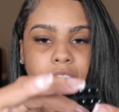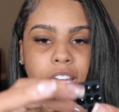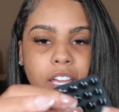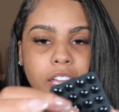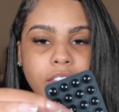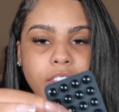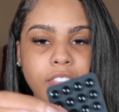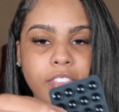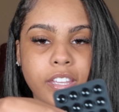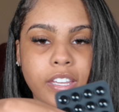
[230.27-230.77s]

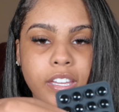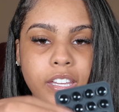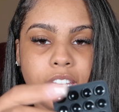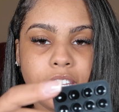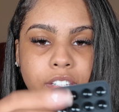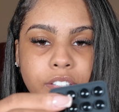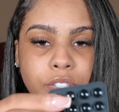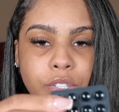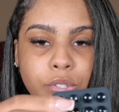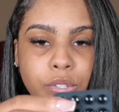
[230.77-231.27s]
And
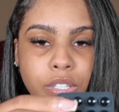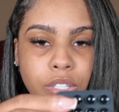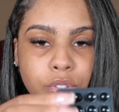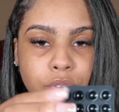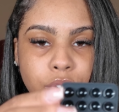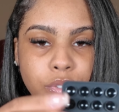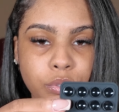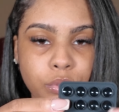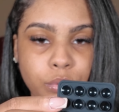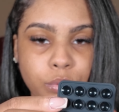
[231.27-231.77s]
then you can
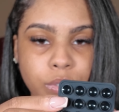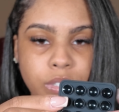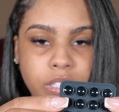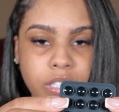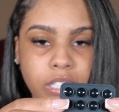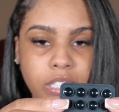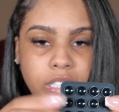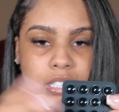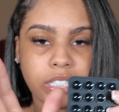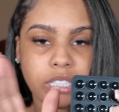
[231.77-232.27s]
use
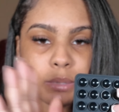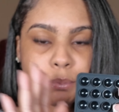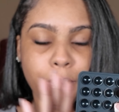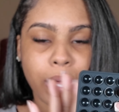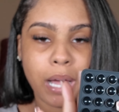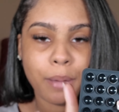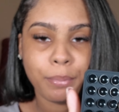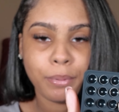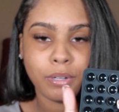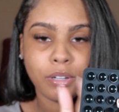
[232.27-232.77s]
this to
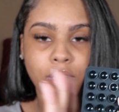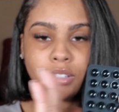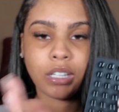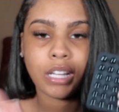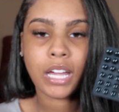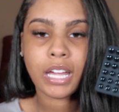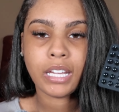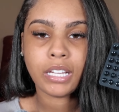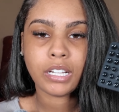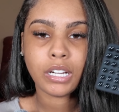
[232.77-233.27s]
pop it on
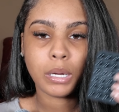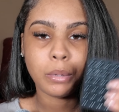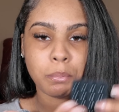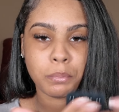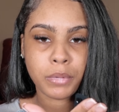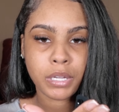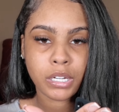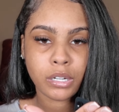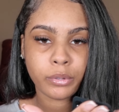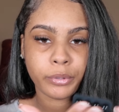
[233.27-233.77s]
like a
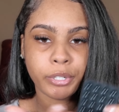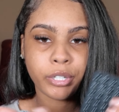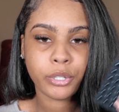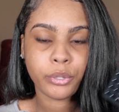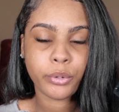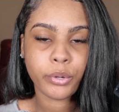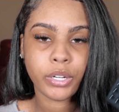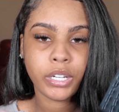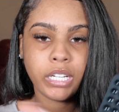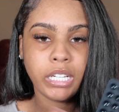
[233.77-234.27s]
mirror
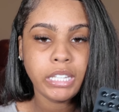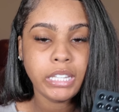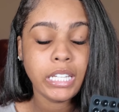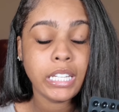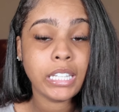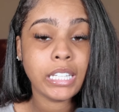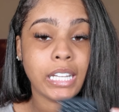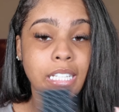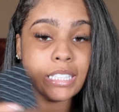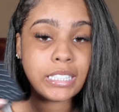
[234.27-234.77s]
or
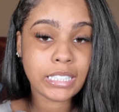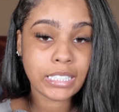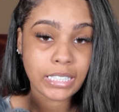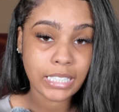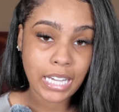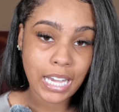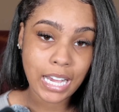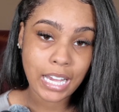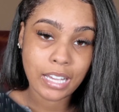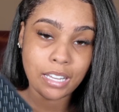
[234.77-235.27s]
anything that's
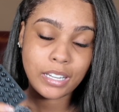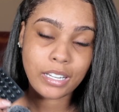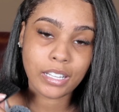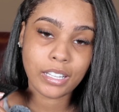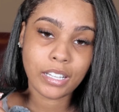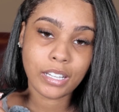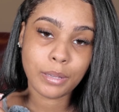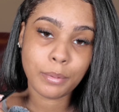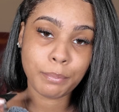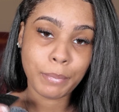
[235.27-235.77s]
not
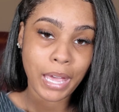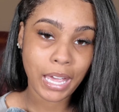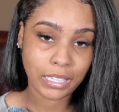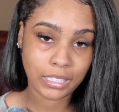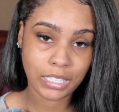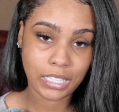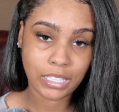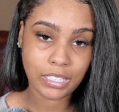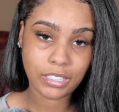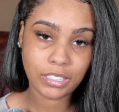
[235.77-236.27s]

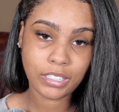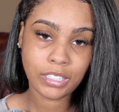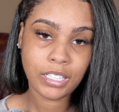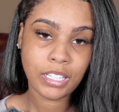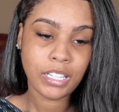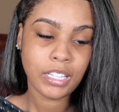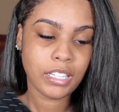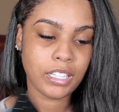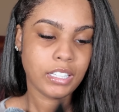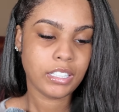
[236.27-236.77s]
magnetic.
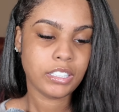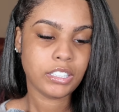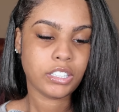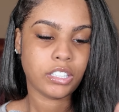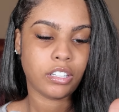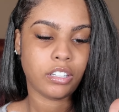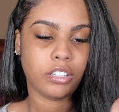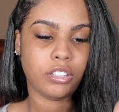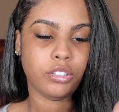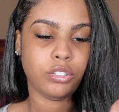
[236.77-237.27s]
So
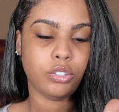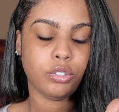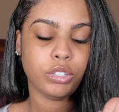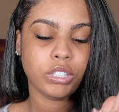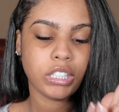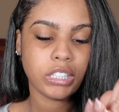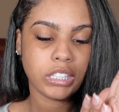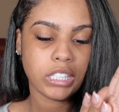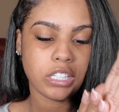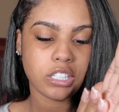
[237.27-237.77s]
you use
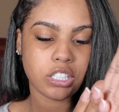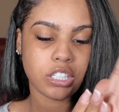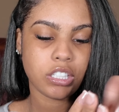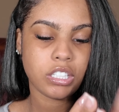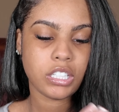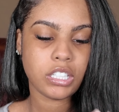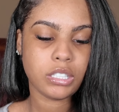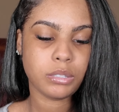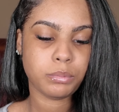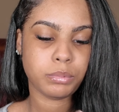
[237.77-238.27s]
the suction
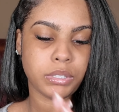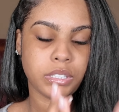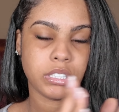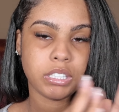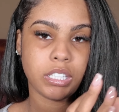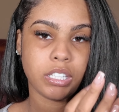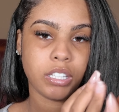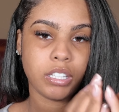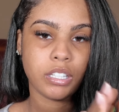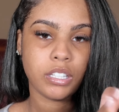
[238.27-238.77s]
cups.